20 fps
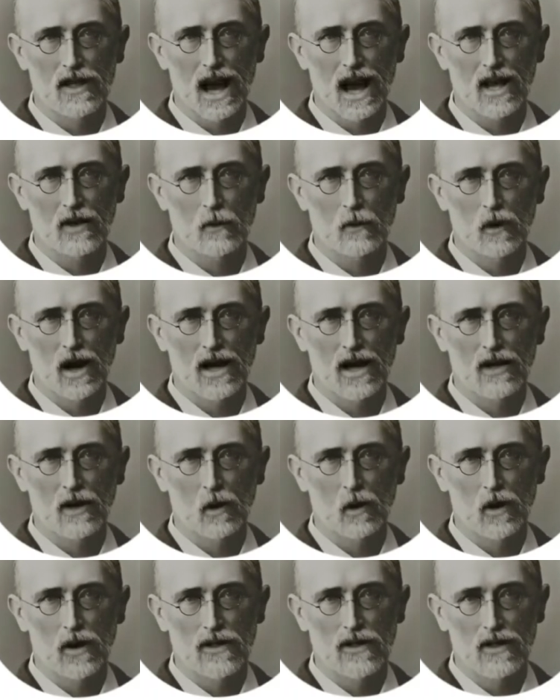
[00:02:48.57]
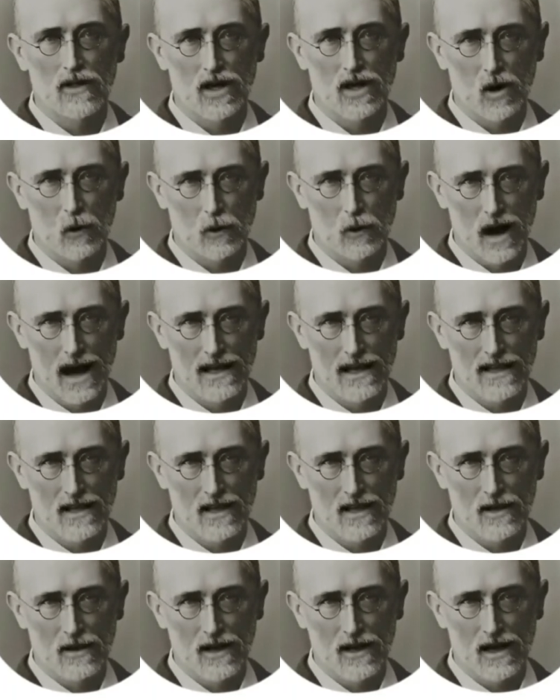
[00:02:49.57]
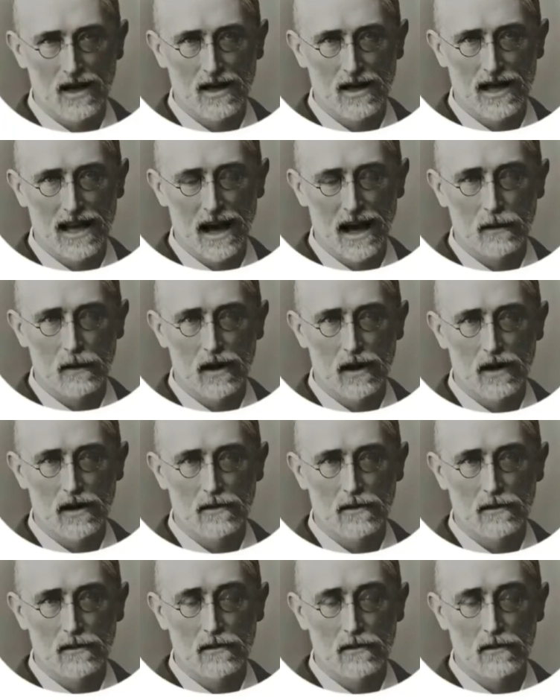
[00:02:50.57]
Galois also writes a third lemma.